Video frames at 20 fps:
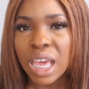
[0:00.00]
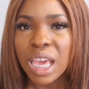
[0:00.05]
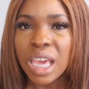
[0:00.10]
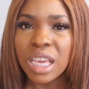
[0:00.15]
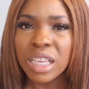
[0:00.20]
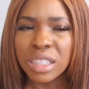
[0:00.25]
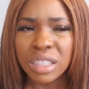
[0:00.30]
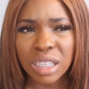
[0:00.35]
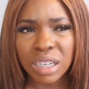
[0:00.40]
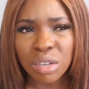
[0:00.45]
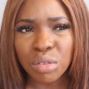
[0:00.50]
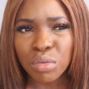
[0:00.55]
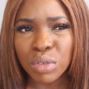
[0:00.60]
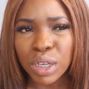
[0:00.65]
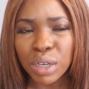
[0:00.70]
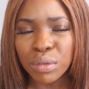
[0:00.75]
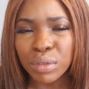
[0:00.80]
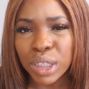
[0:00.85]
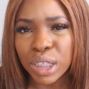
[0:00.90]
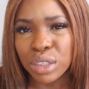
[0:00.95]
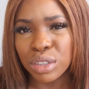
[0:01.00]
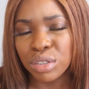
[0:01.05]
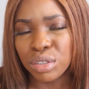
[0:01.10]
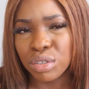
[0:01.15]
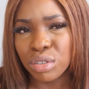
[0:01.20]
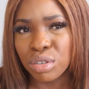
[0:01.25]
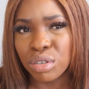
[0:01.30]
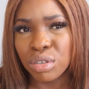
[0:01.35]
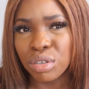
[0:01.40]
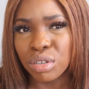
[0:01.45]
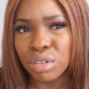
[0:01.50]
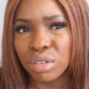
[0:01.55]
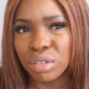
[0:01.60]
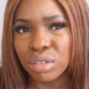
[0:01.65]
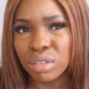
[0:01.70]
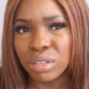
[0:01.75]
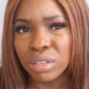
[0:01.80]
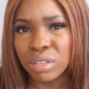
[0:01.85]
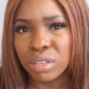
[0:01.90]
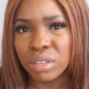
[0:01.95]
It's the little girl next door.
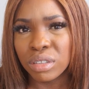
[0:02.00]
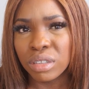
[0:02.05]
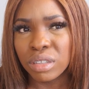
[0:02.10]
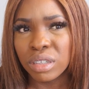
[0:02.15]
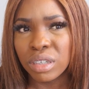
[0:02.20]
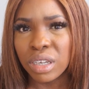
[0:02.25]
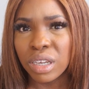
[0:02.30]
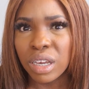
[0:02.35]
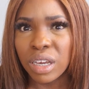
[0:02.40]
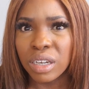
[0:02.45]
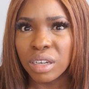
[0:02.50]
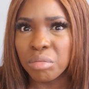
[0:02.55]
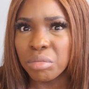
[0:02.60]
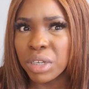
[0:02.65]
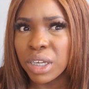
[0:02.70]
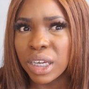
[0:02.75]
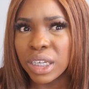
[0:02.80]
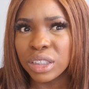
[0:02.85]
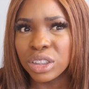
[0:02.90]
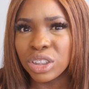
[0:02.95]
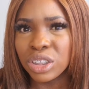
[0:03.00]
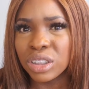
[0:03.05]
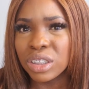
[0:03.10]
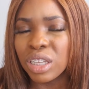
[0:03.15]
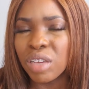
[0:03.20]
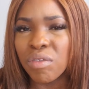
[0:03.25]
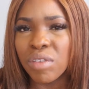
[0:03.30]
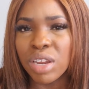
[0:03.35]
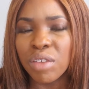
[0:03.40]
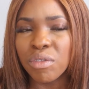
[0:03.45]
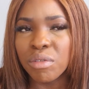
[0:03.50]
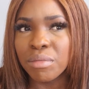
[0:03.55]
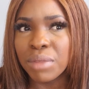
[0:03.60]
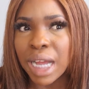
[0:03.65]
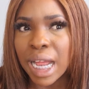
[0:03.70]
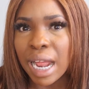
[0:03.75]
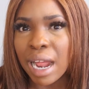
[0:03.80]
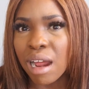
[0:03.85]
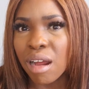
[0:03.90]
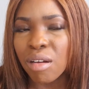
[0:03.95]
And I'm like, she doesn't even live in
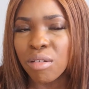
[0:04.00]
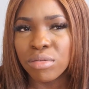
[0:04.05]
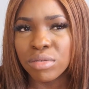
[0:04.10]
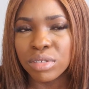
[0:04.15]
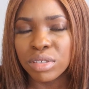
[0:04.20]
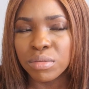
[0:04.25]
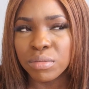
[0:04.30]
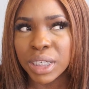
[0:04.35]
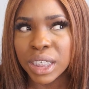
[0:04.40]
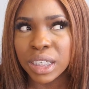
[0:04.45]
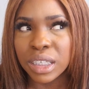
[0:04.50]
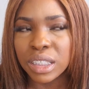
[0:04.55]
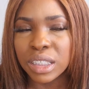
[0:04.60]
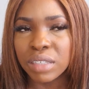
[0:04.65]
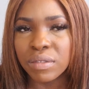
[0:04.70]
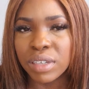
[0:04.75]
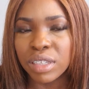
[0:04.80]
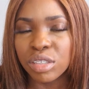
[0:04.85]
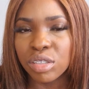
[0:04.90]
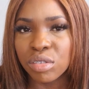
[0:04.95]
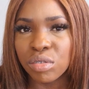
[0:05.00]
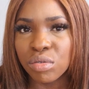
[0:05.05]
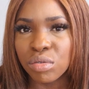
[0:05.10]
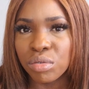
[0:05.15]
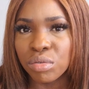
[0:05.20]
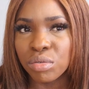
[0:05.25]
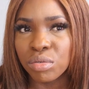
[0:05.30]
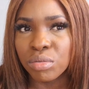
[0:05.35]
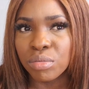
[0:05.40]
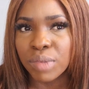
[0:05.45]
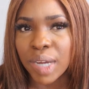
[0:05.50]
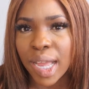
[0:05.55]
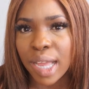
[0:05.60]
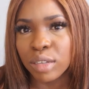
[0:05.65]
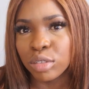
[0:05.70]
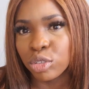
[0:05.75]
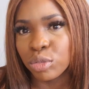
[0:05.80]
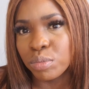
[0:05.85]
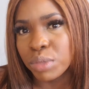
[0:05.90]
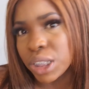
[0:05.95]
my house. My kids are at school. My
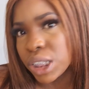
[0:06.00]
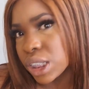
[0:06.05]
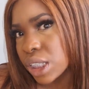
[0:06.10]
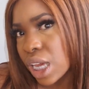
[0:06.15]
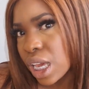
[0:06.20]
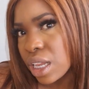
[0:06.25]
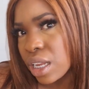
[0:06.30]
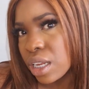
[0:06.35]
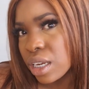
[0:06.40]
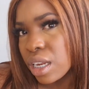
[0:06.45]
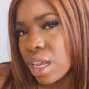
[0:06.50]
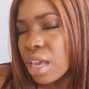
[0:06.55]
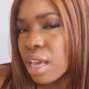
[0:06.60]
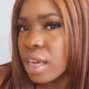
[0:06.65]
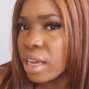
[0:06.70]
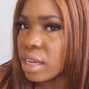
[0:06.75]
house should be silent.